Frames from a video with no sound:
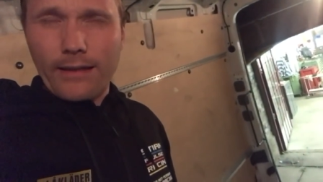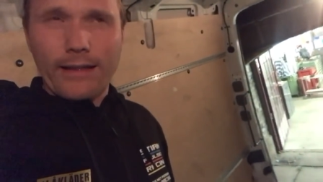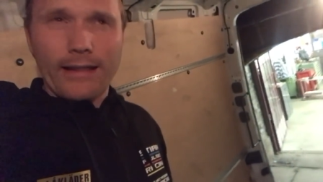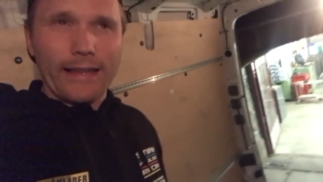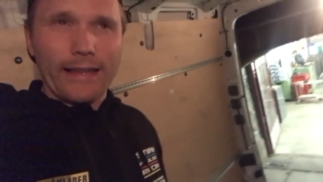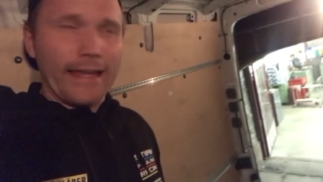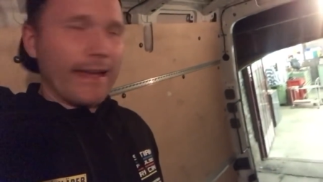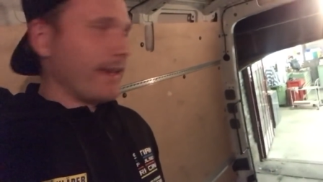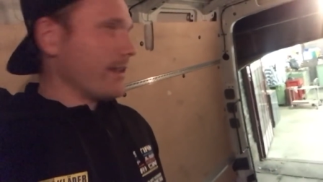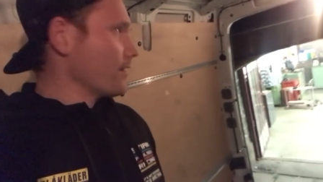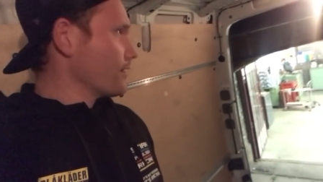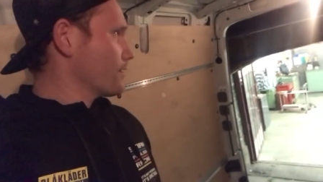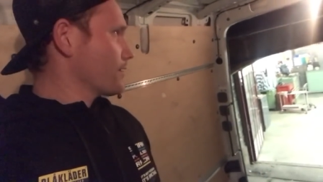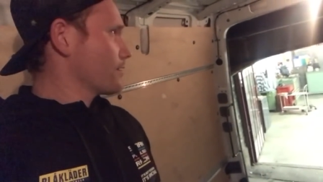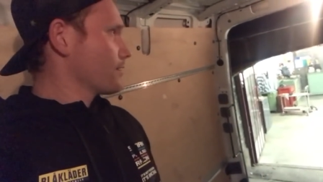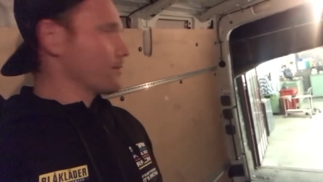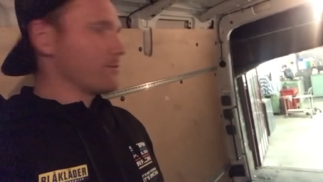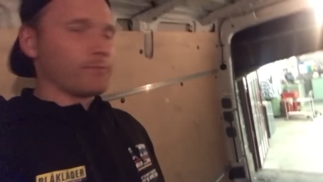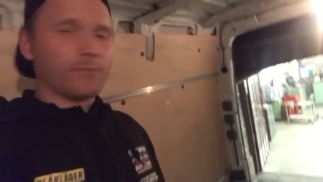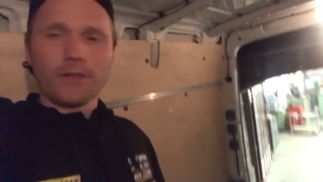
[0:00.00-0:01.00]
it late,
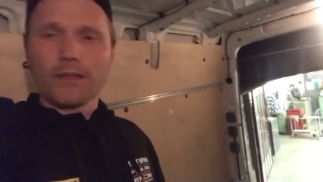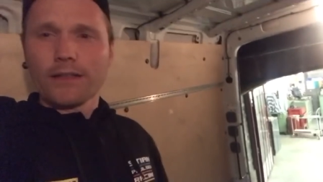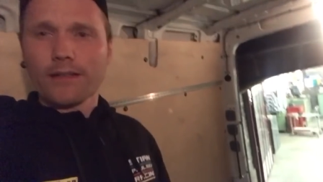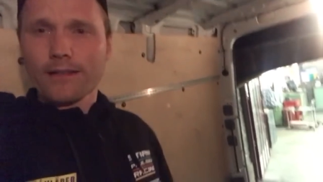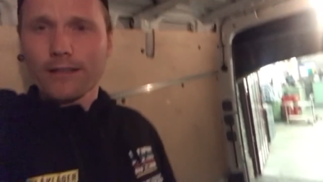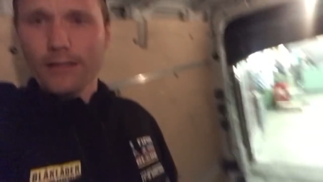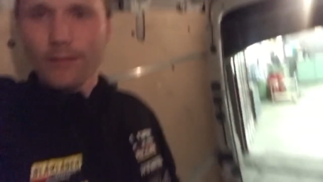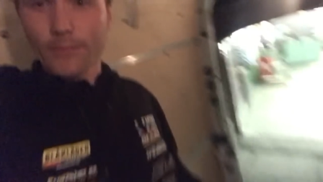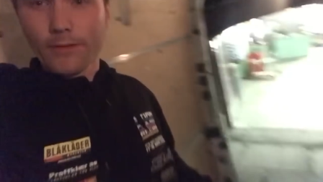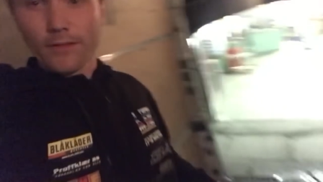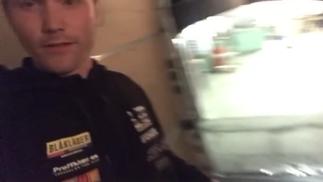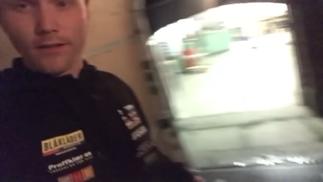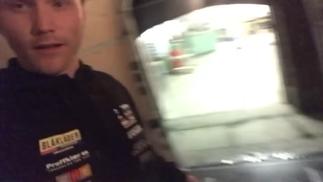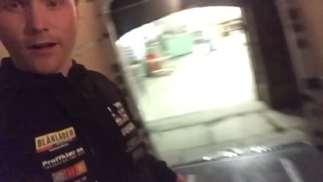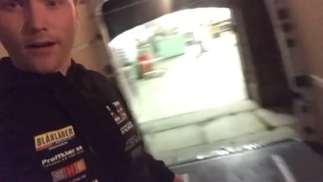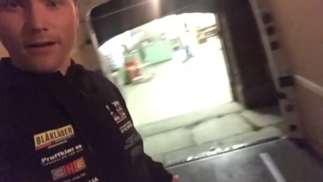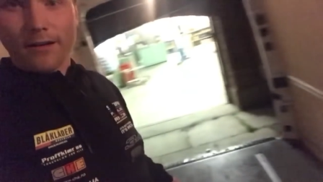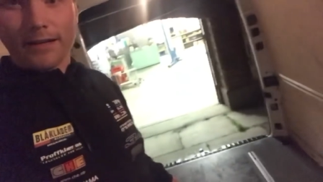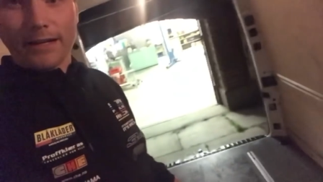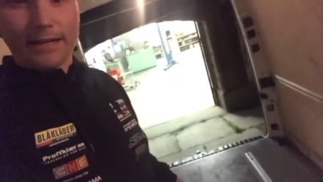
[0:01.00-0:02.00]
when it's a little bit dark